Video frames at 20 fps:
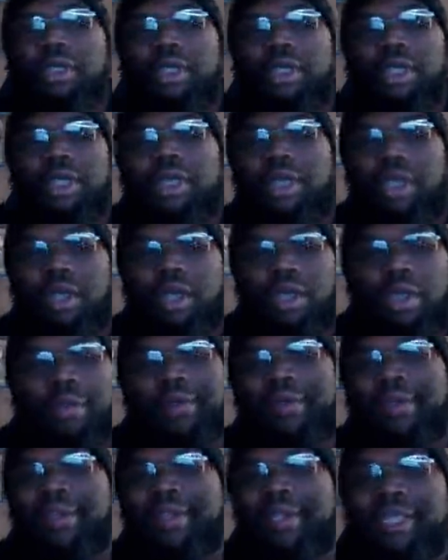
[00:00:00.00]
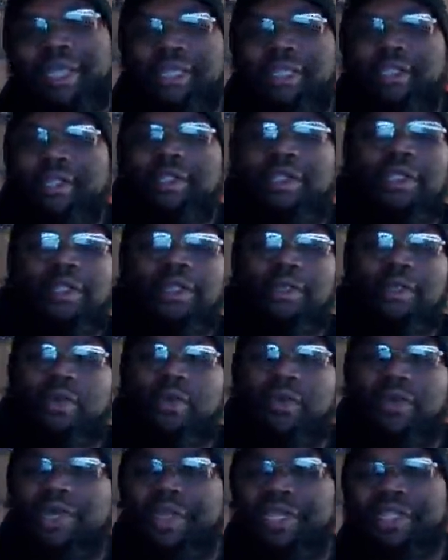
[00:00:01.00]
All right.
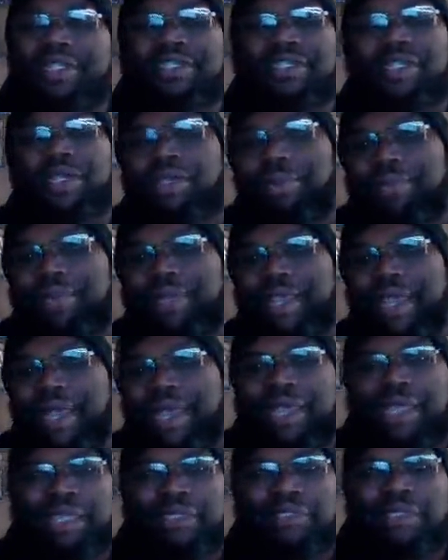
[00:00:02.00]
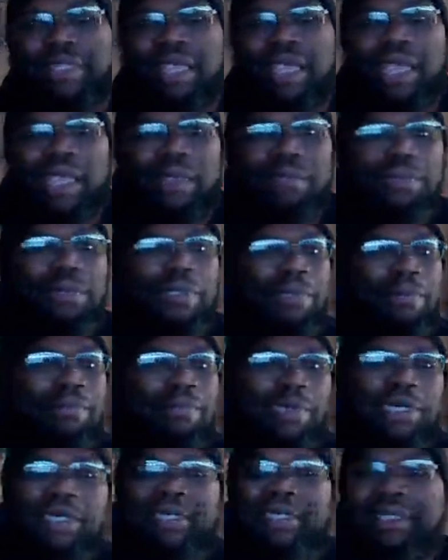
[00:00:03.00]
What is up, guys? Happy
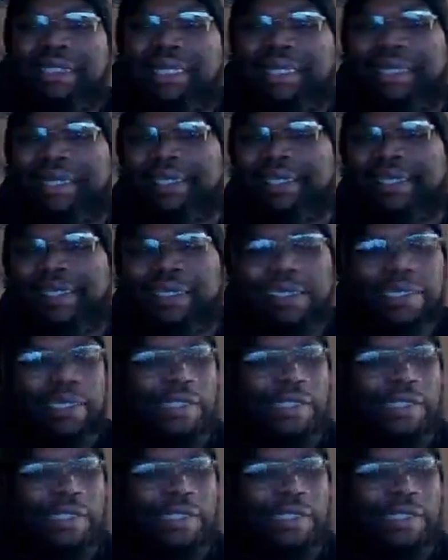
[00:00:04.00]
Monday.